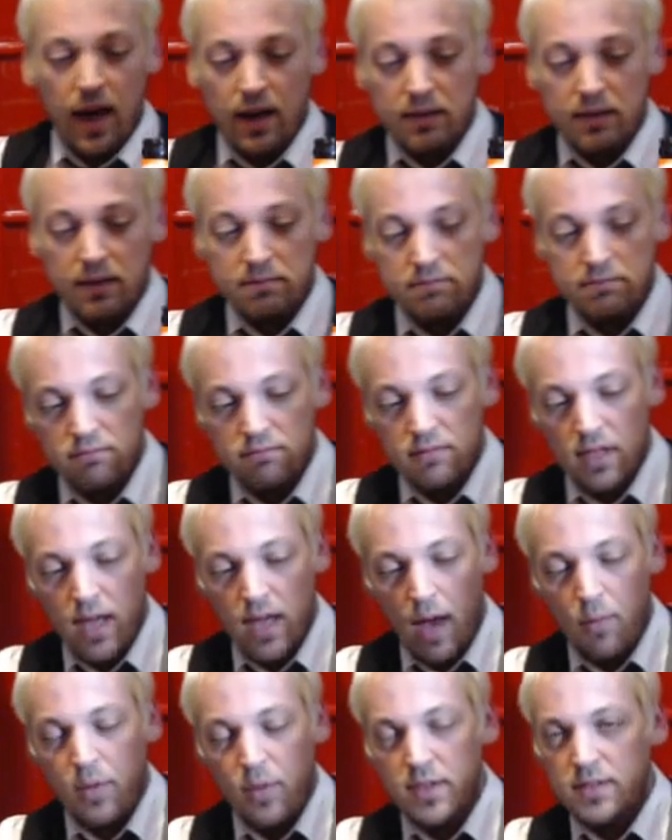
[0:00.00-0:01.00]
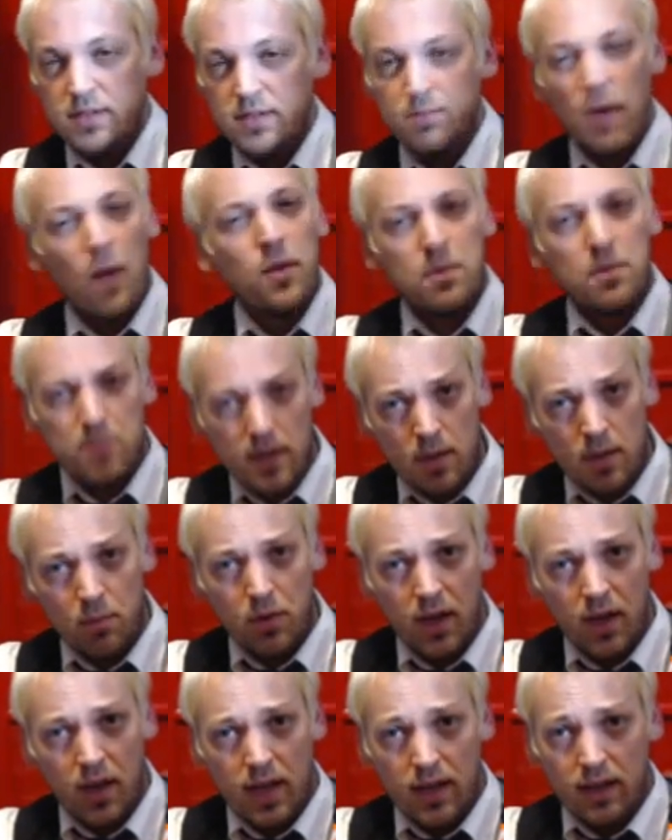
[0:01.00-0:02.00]
I wouldn't be
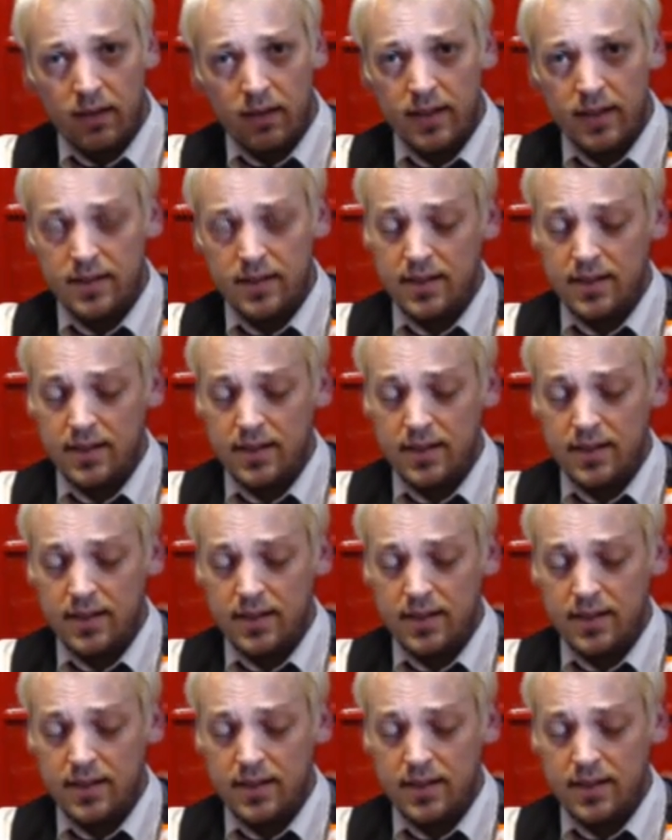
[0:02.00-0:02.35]
complaining.